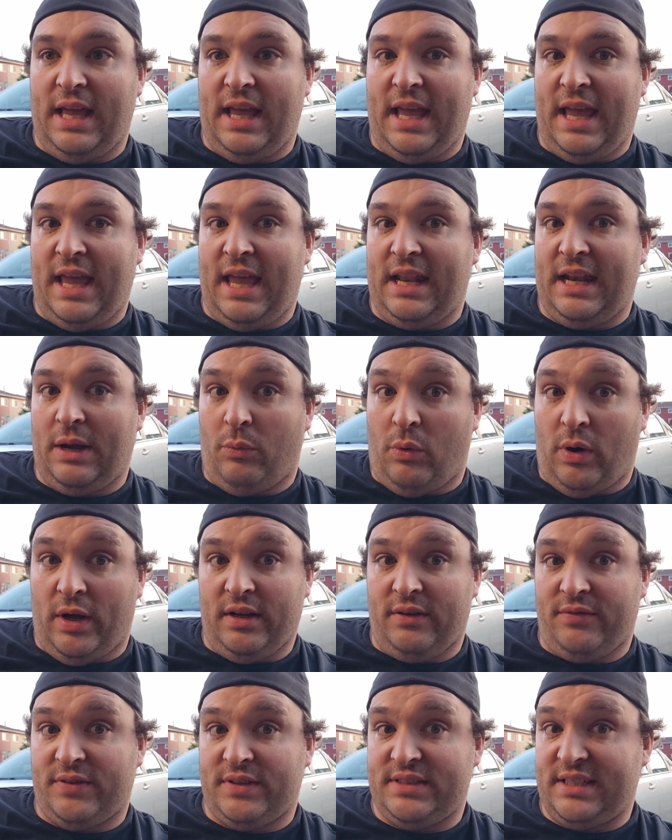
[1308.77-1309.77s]
and I won
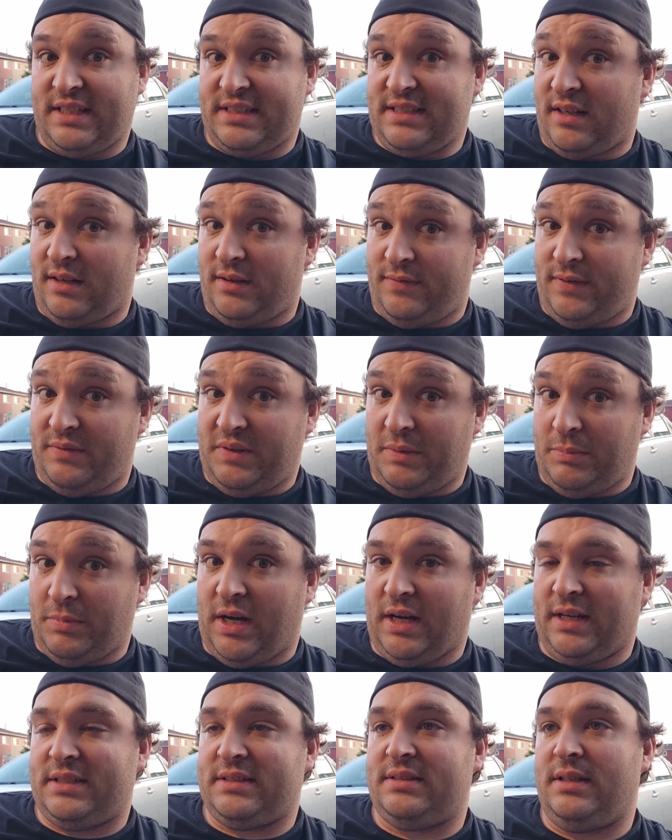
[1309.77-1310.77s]
it for
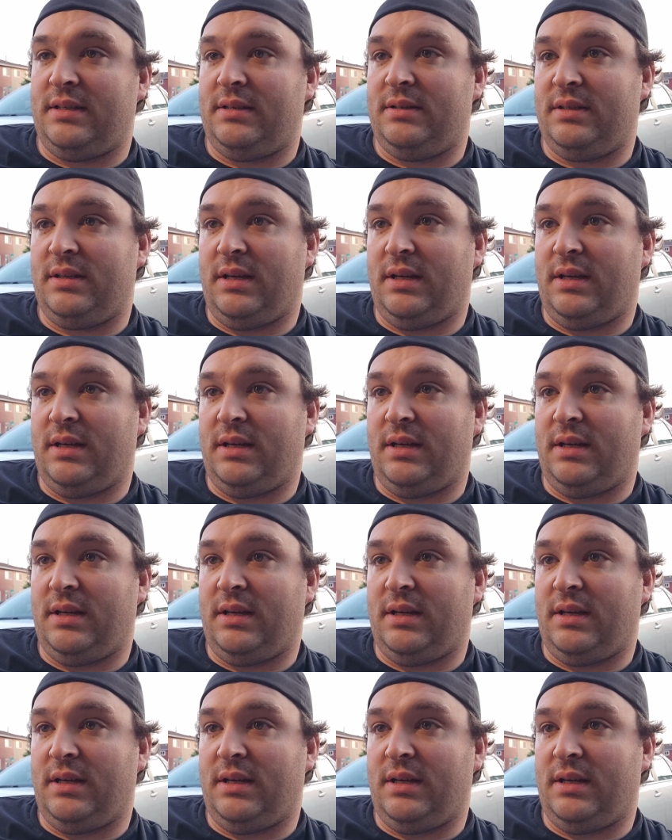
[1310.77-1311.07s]
$650.